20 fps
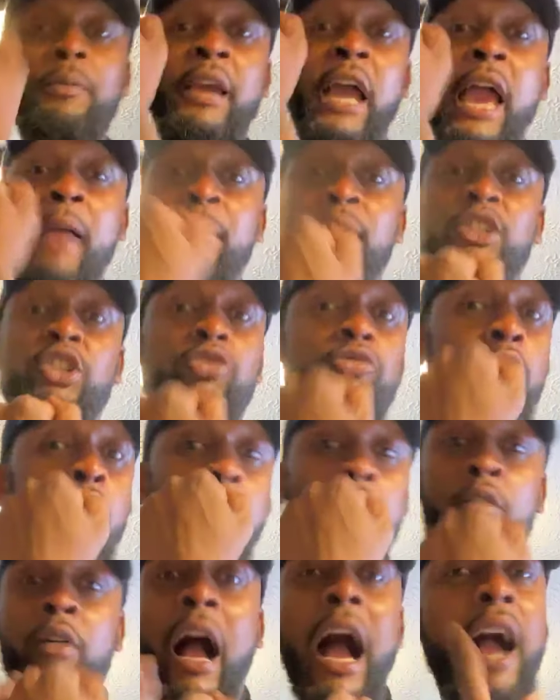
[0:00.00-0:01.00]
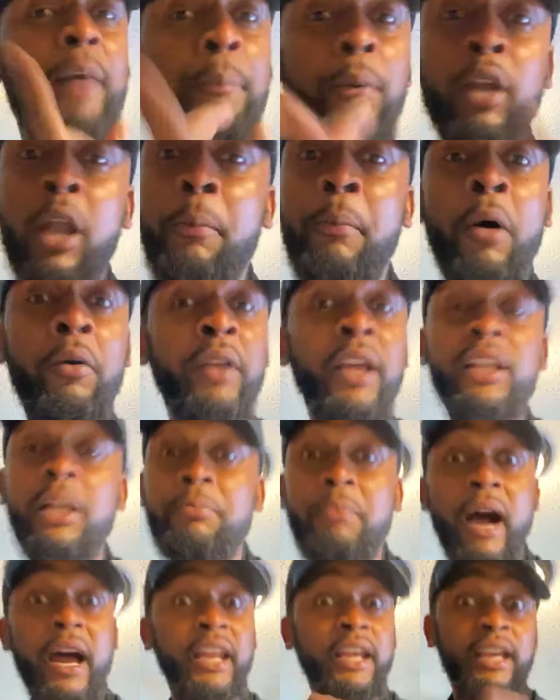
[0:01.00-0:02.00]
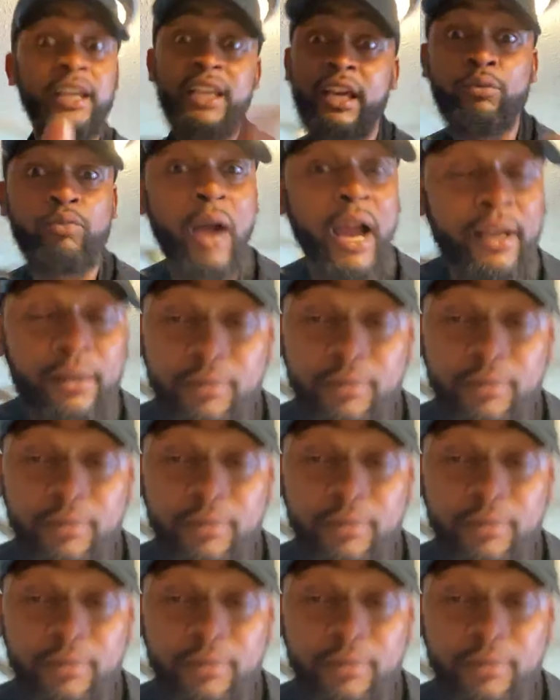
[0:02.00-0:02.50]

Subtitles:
game is strong. I pull up on anybody and get right